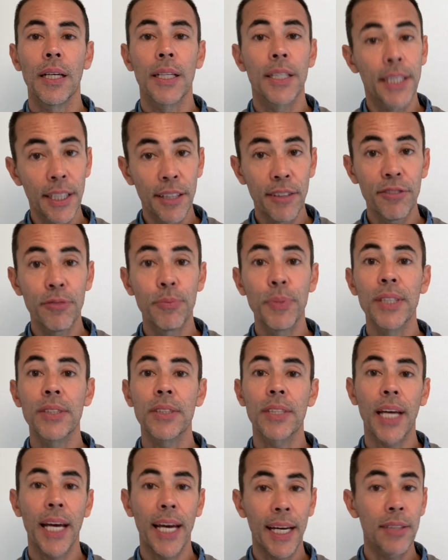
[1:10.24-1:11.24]
give means
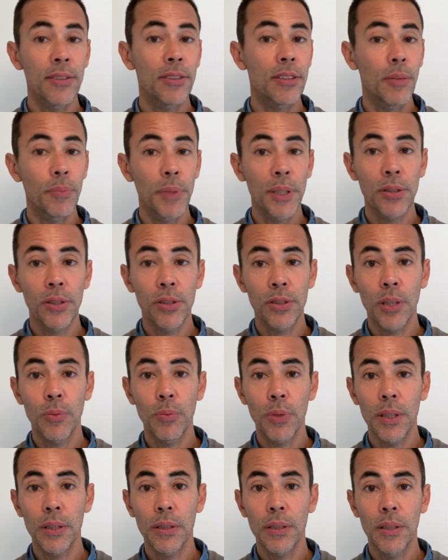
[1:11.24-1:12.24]
to hand something to
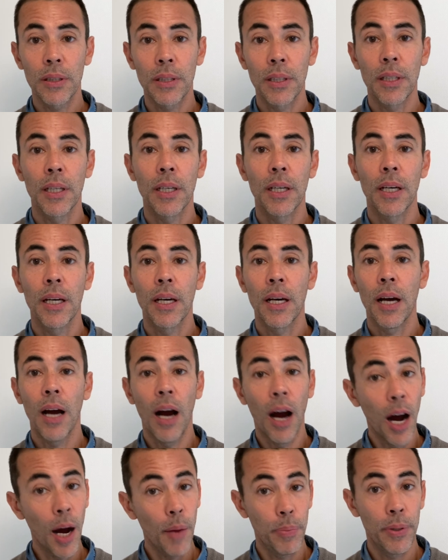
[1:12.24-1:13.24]
someone.
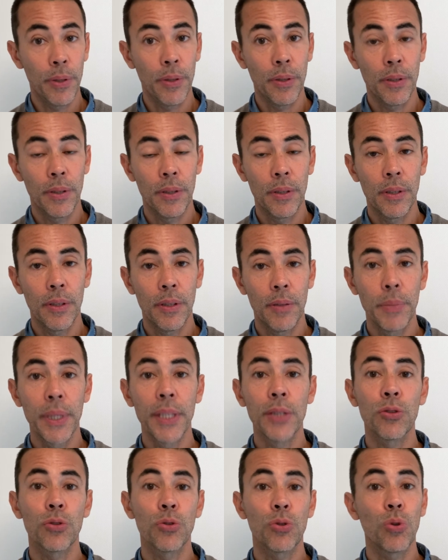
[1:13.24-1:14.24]
Up
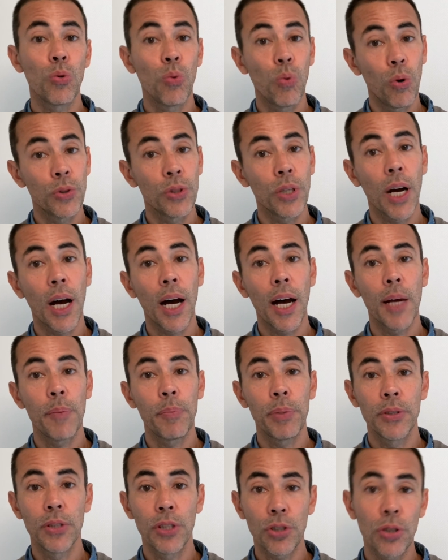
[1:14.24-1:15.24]
means towards a higher
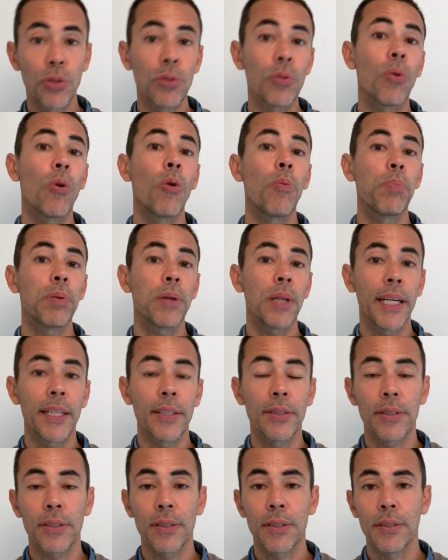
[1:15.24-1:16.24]
position or
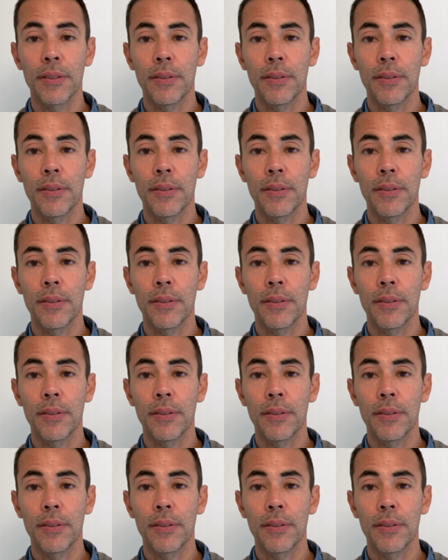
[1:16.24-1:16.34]
place.